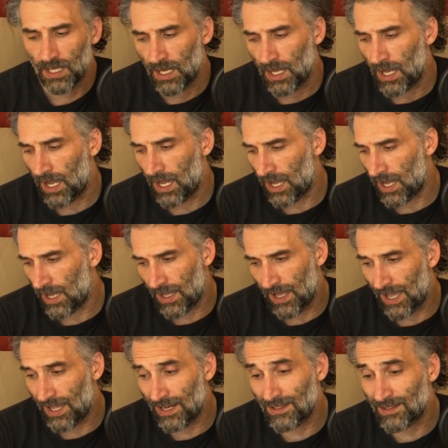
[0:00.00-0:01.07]
uh,
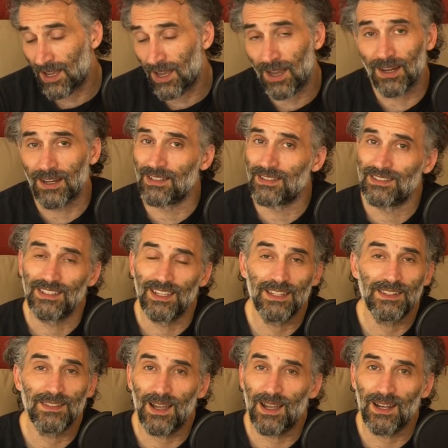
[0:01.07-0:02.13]
and it's hard
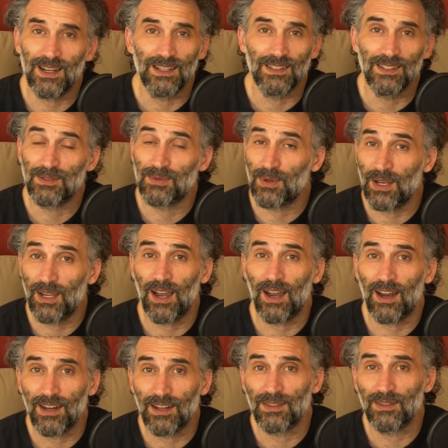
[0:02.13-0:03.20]
it's hard it's really
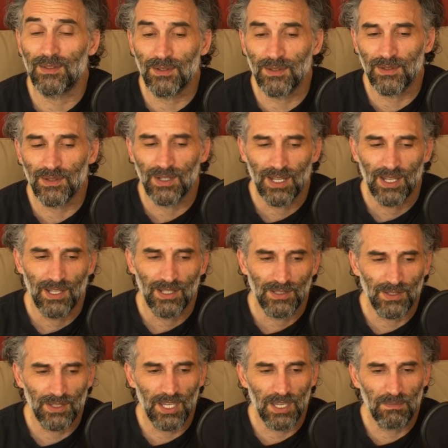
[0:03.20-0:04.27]
hard to
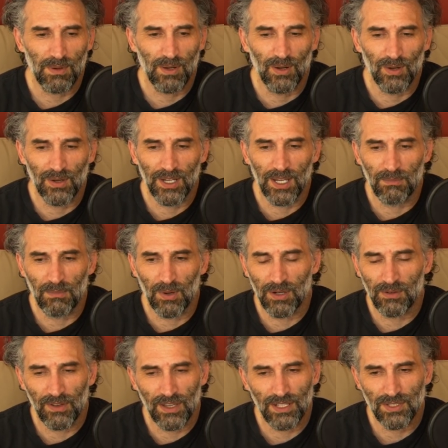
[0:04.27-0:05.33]
to keep going and
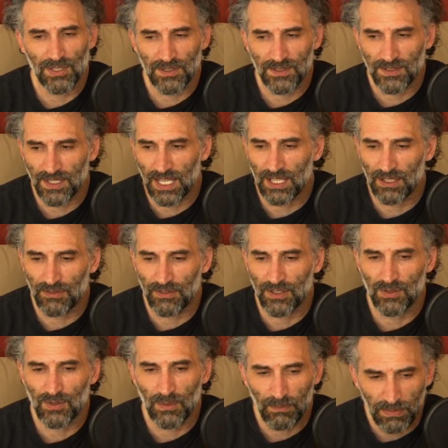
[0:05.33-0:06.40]
motivate yourself and
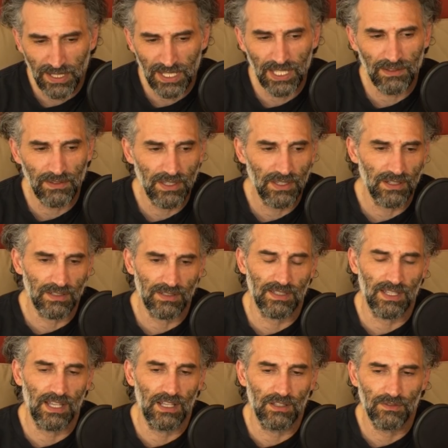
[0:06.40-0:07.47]
to believe in
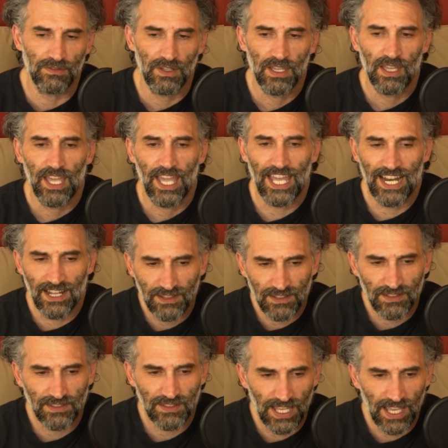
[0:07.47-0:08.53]
yourself and
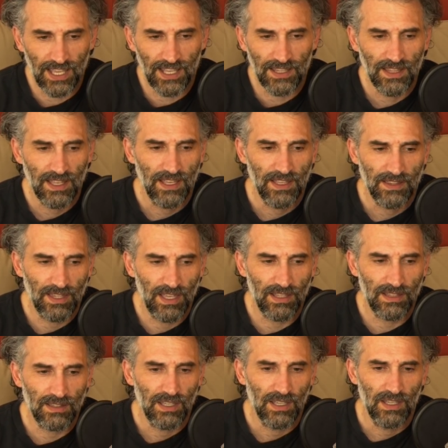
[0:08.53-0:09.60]
understand that
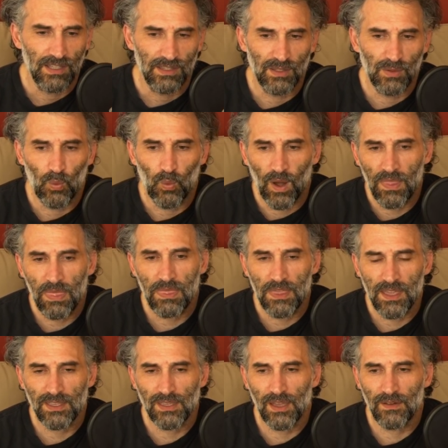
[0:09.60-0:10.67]
the one
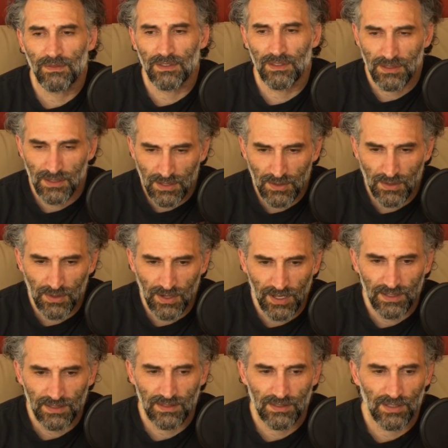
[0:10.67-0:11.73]
thing you have to do
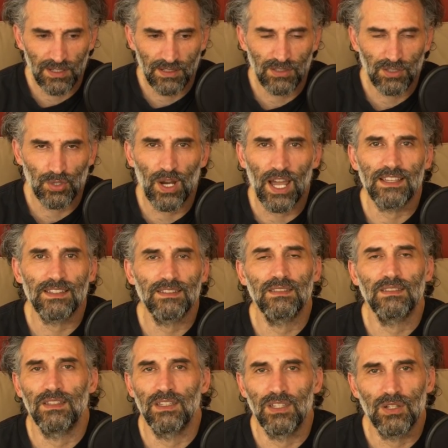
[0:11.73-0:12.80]
is just
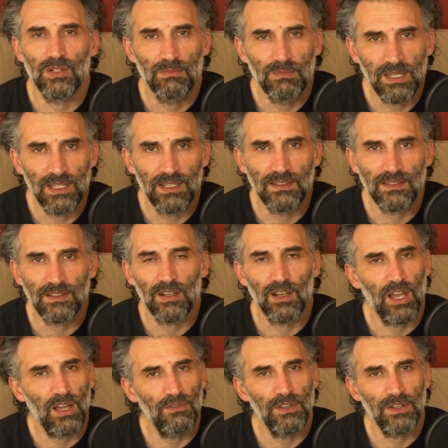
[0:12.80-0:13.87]
trust in your means
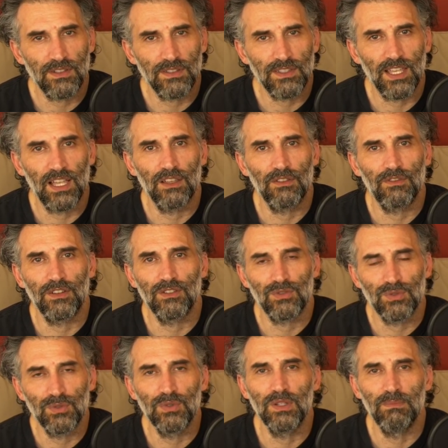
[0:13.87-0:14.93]
love yourself and
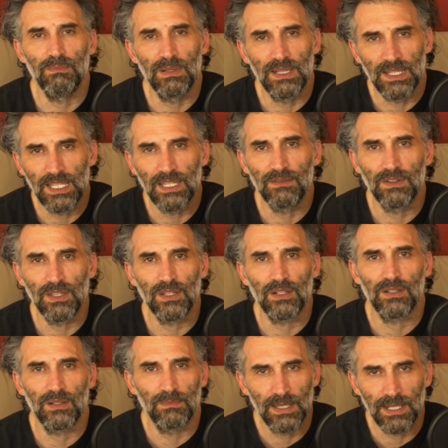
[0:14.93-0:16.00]
truly believe in your
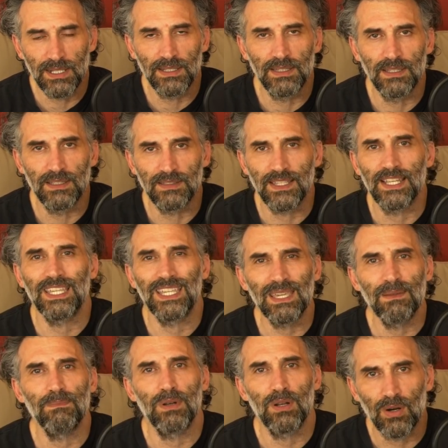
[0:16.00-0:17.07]
abilities and
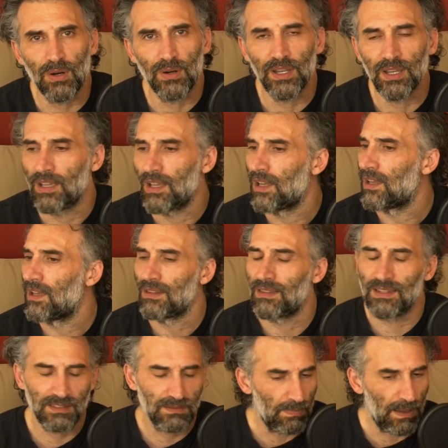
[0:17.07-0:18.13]
keep going
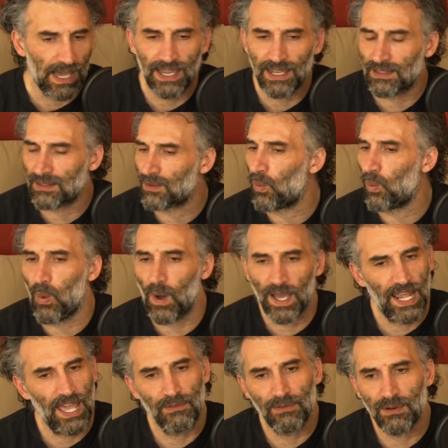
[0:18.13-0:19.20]
despite
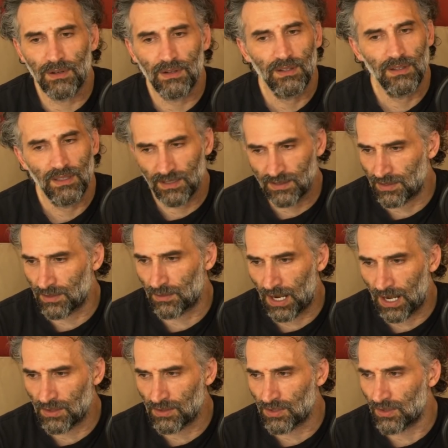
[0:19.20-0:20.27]
whatever it's
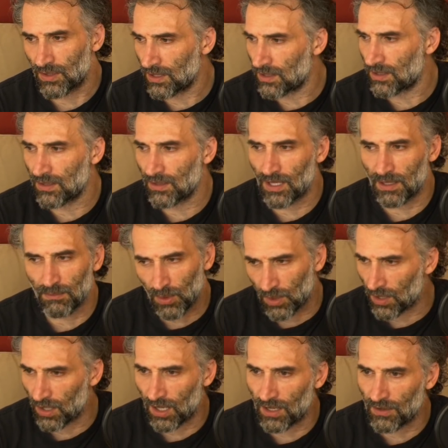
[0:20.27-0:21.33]
around you either you get more
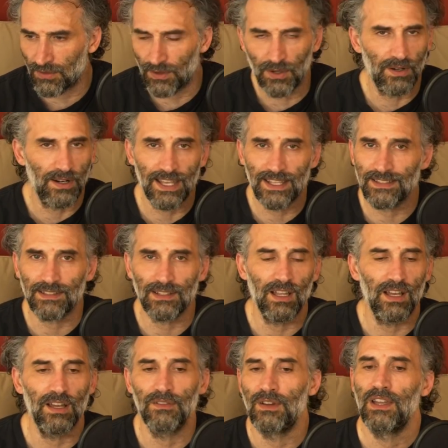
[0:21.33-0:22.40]
love or less
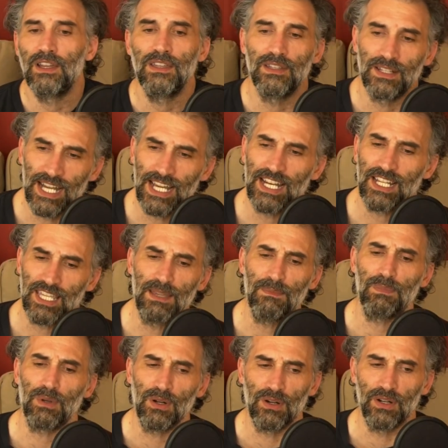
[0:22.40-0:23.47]
love you gotta keep
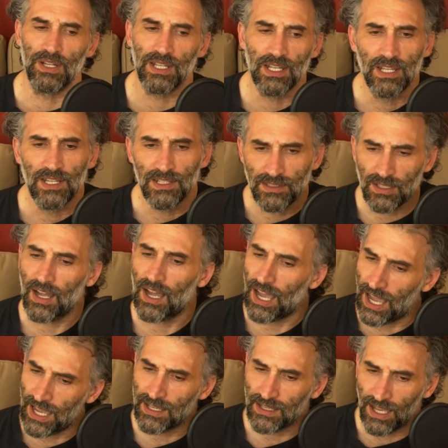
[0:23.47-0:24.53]
going. So
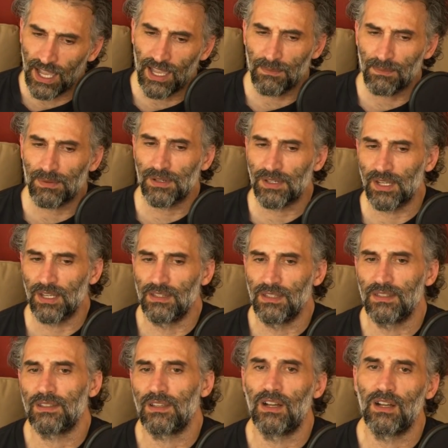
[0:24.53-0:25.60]
I, I appreciate this
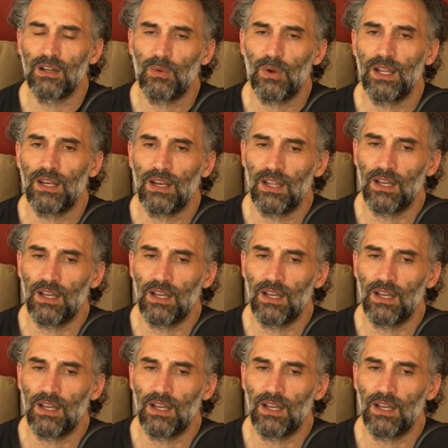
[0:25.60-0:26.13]
song quite a lot